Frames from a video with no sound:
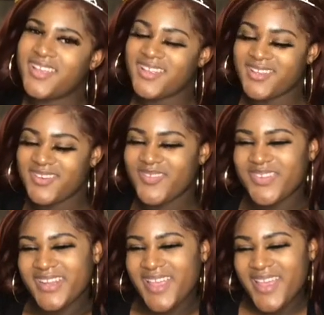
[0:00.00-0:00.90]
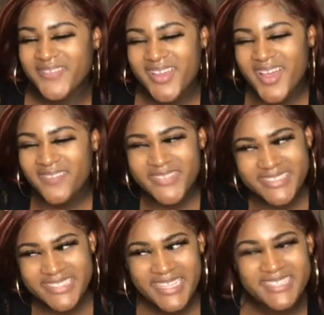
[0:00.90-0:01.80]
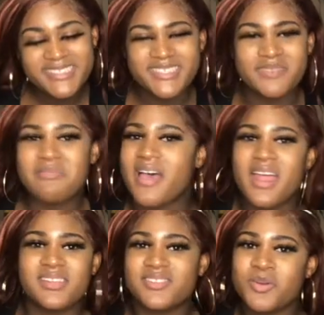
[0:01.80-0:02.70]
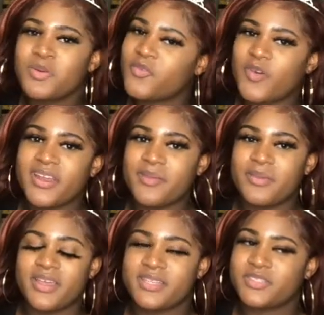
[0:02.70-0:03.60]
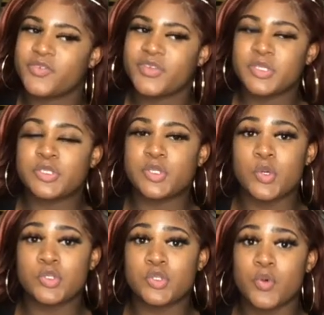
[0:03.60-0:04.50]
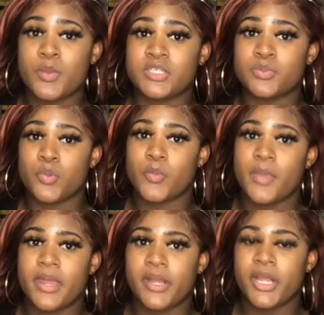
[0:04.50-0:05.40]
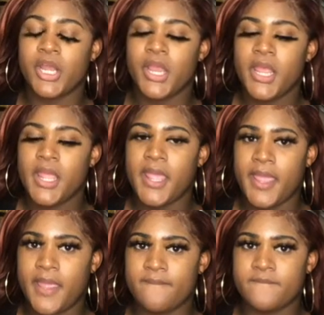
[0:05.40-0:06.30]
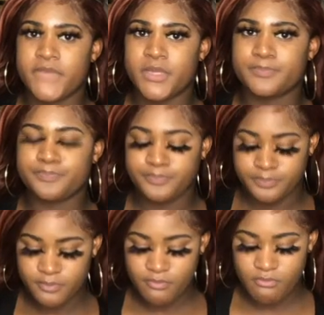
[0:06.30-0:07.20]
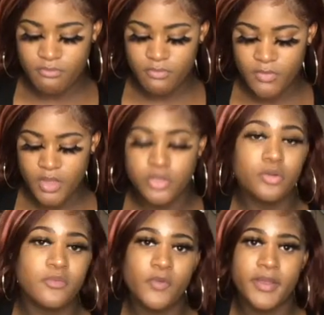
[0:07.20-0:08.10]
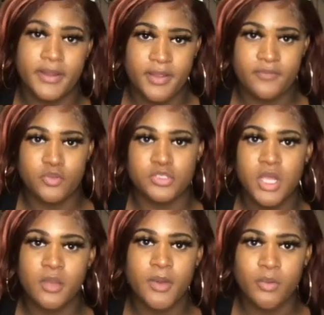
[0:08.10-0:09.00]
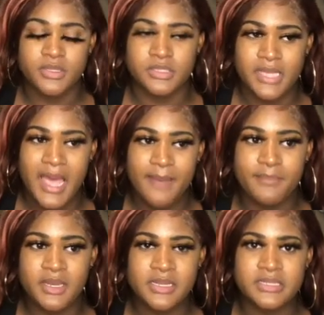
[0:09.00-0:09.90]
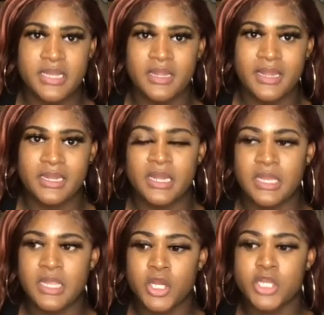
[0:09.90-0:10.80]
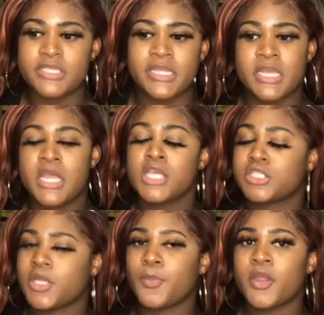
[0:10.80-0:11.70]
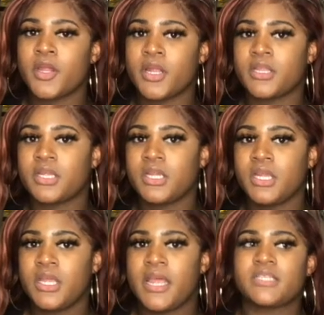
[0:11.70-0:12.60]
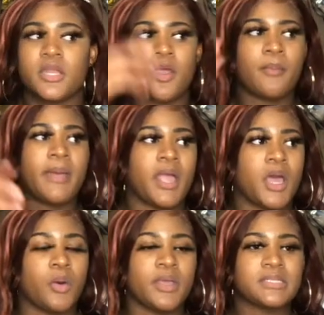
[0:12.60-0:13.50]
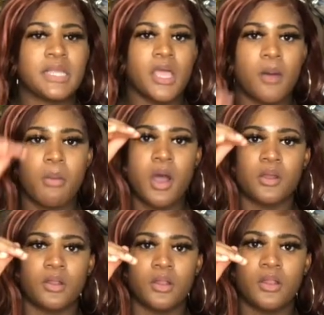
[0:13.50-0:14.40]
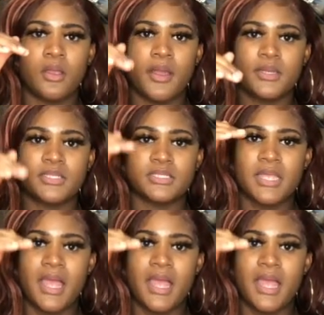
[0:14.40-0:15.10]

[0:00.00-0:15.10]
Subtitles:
I don't want to have a confrontation. But don't avoid it, because you feel so much more better if you don't avoid it, if you talk about what's happened instead of letting it linger, because then somewhere or another it's gonna come back out. It's like a bottle. You're just